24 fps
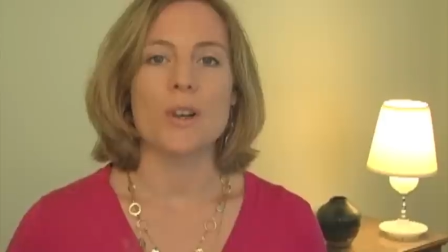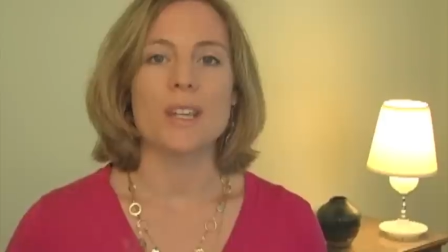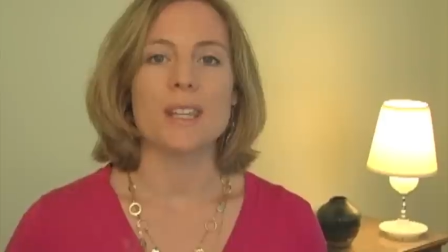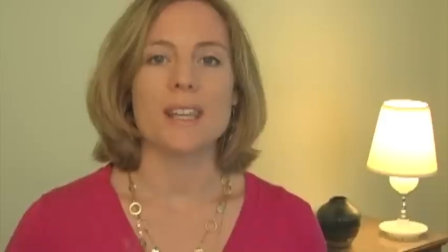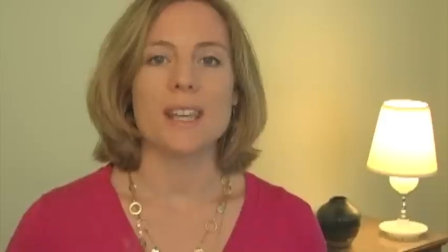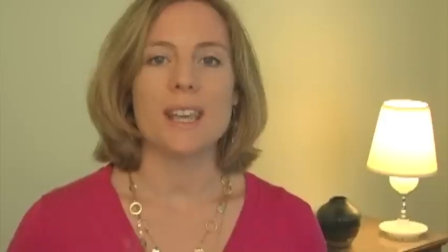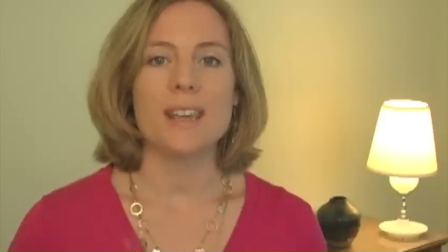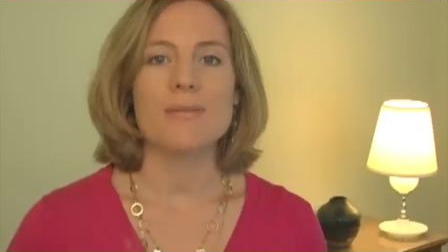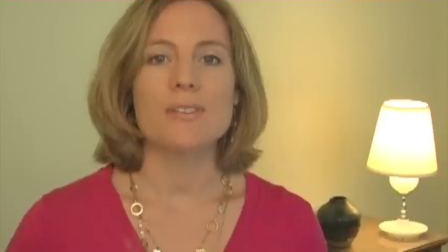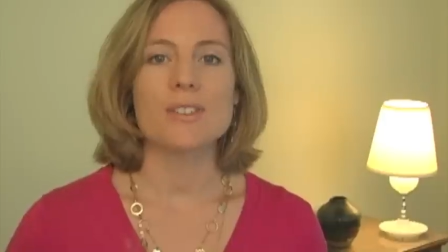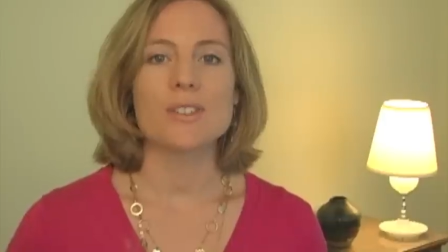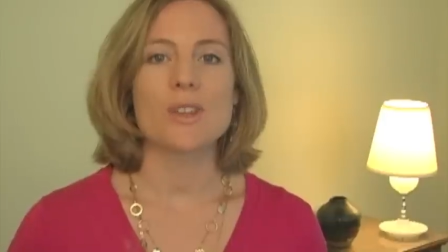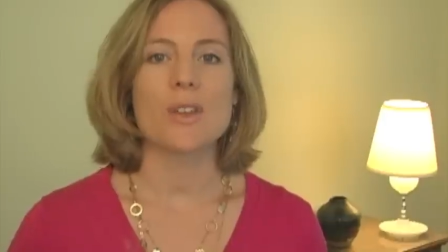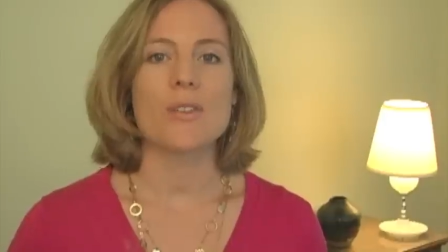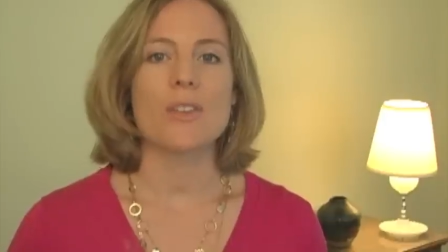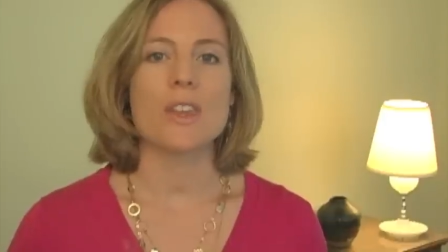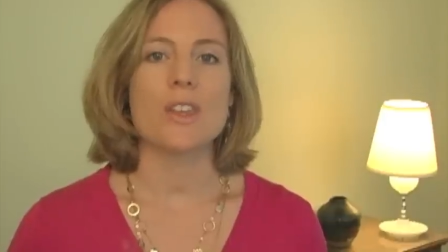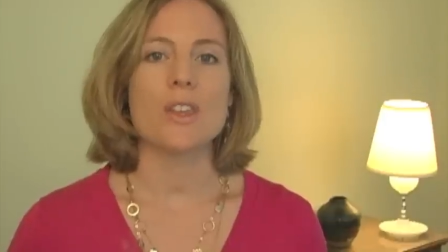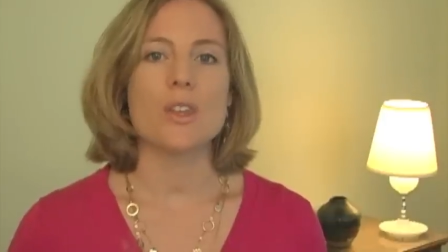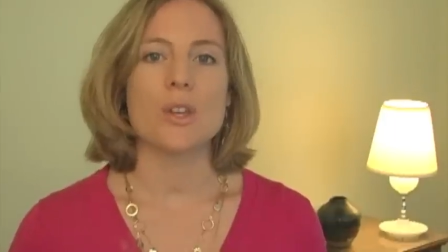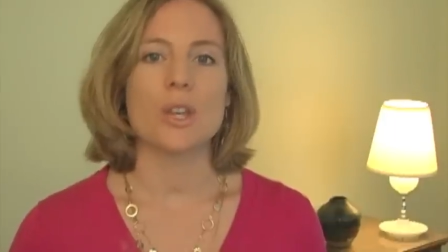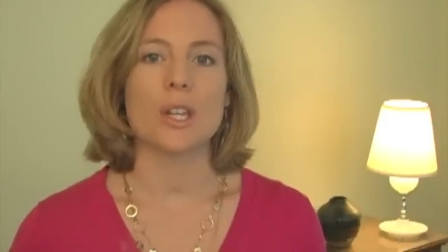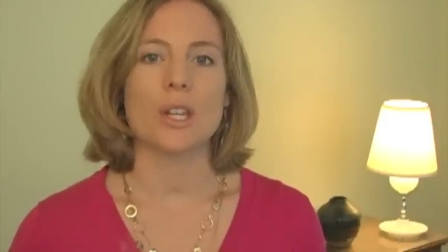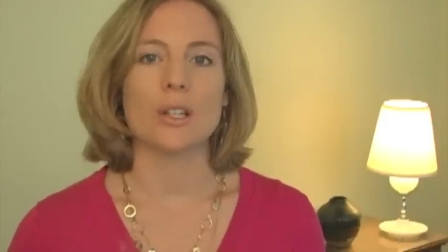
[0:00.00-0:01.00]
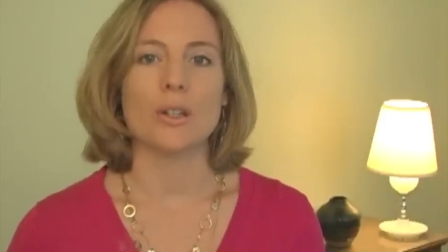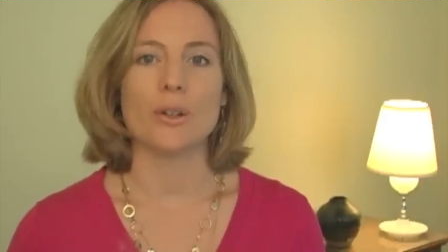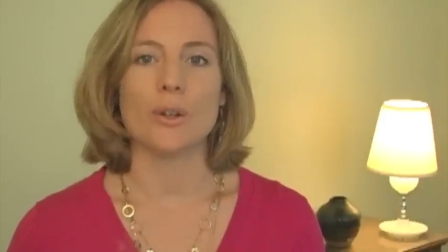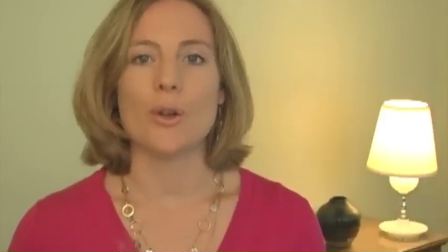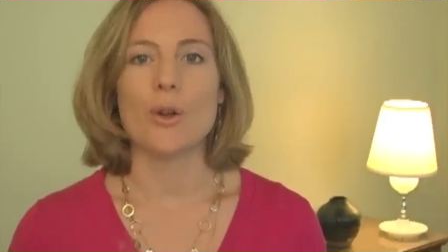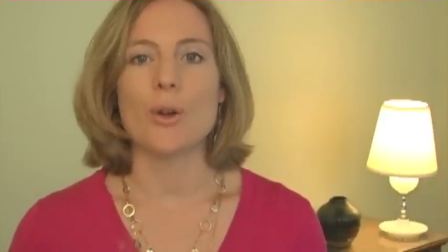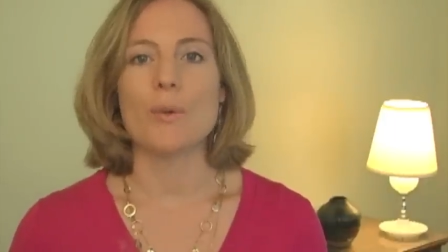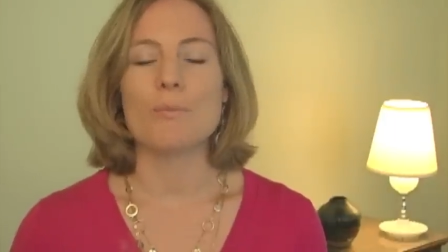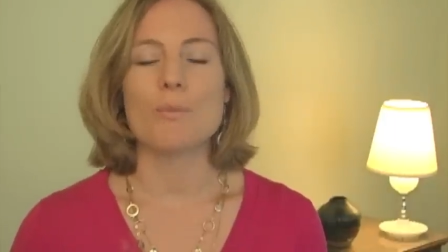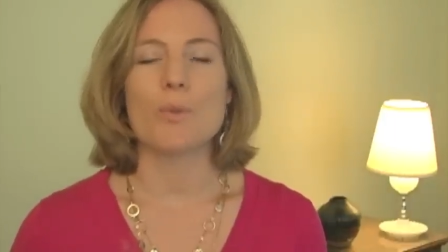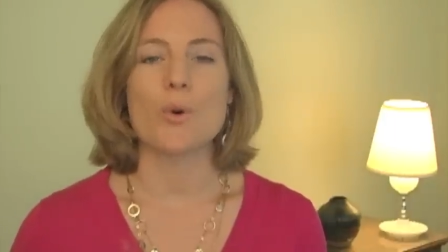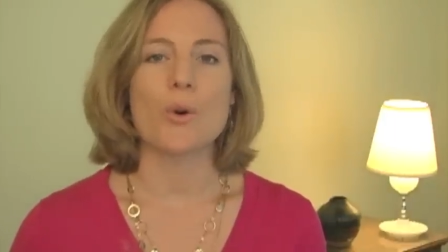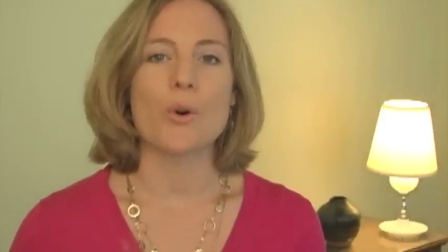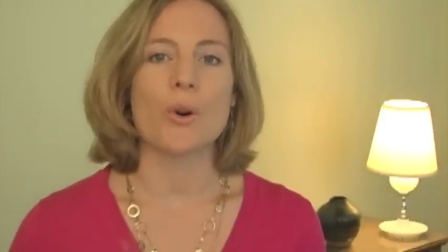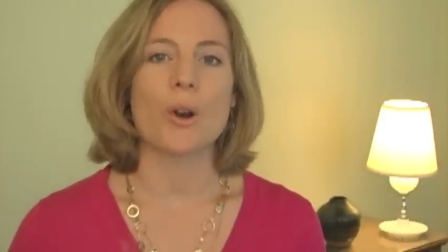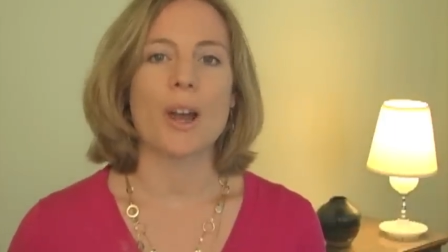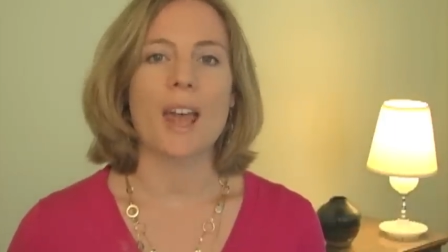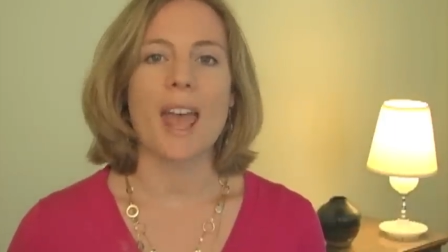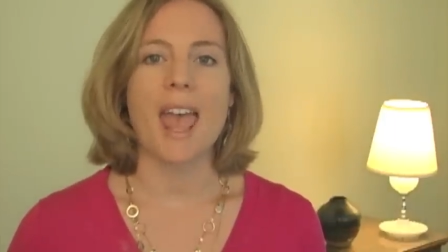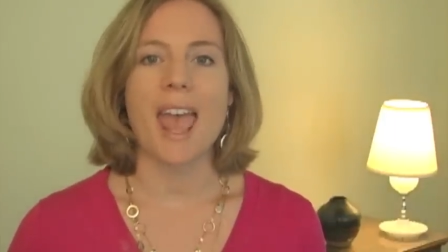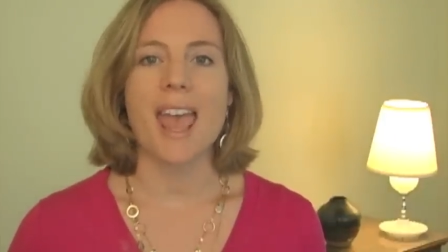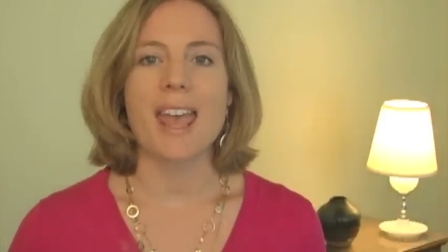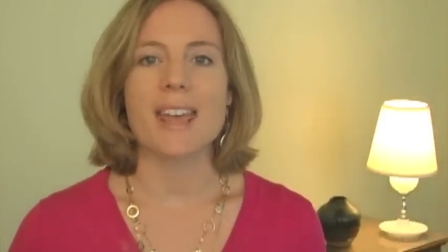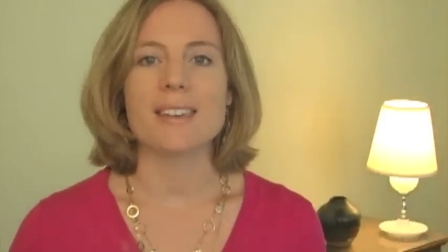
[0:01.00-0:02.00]
gifts so that you can learn more
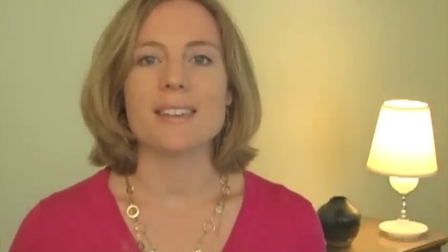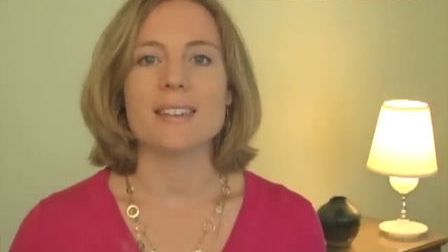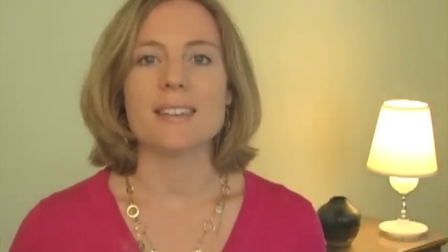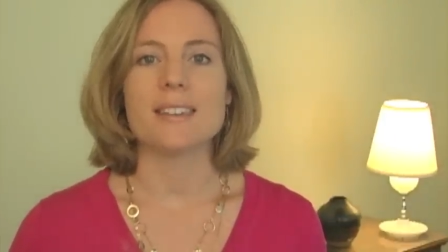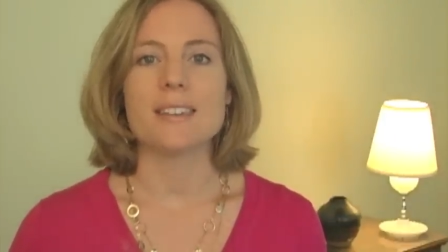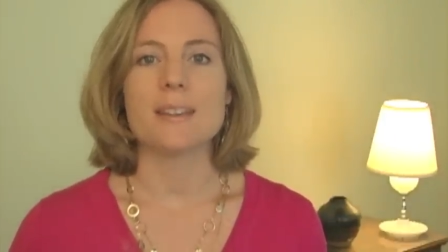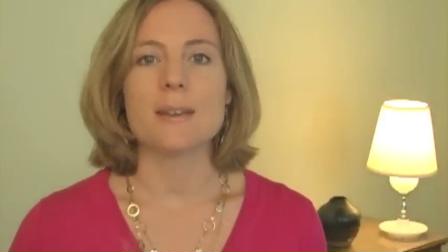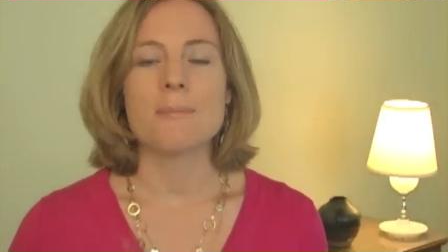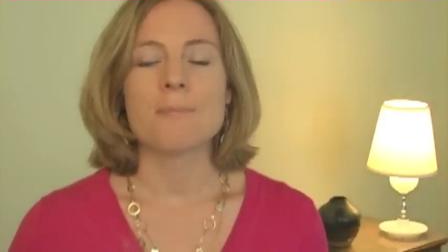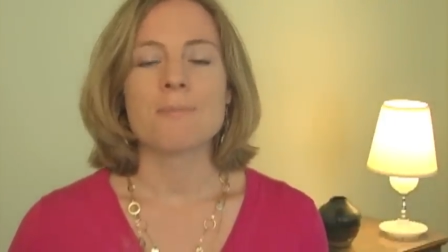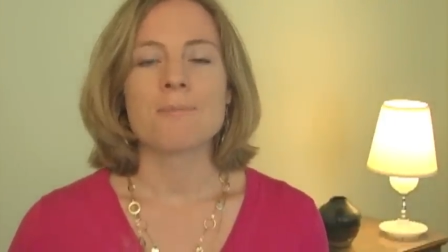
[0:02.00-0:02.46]
and